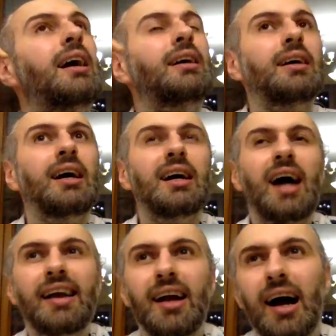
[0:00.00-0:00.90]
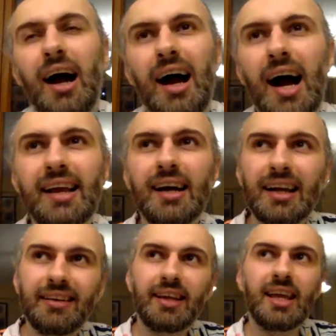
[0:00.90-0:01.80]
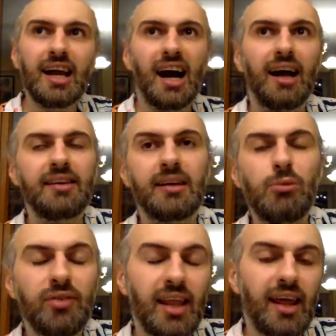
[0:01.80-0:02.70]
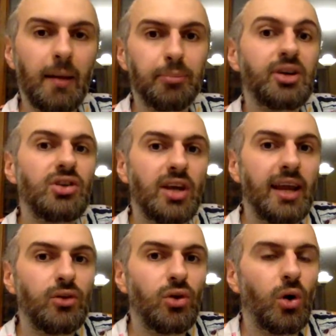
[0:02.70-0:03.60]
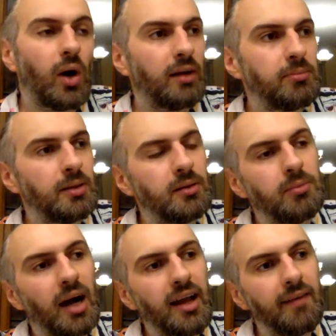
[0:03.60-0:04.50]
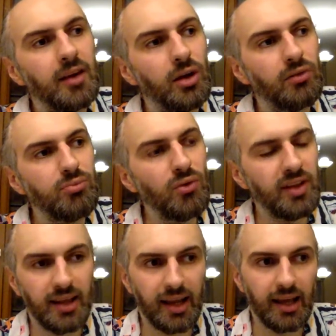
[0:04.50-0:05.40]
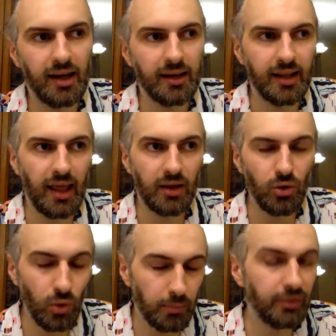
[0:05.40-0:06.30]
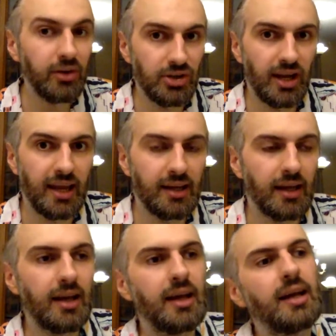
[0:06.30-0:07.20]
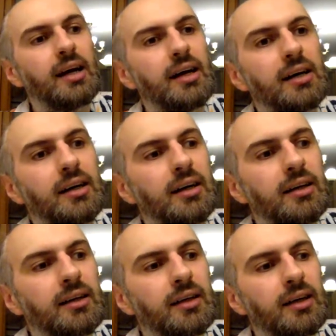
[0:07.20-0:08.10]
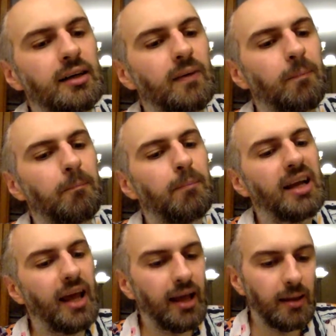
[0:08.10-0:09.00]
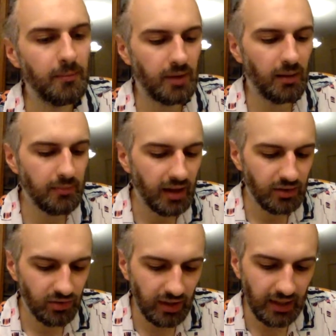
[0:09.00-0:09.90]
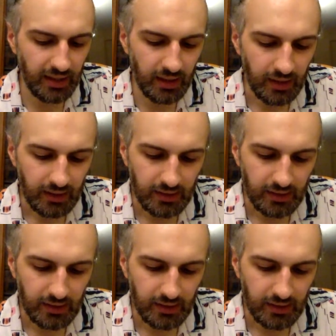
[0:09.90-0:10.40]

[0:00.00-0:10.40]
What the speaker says: I can't say it's a movie that I appreciate. I have a lot of movies that I do appreciate, but I'm not really.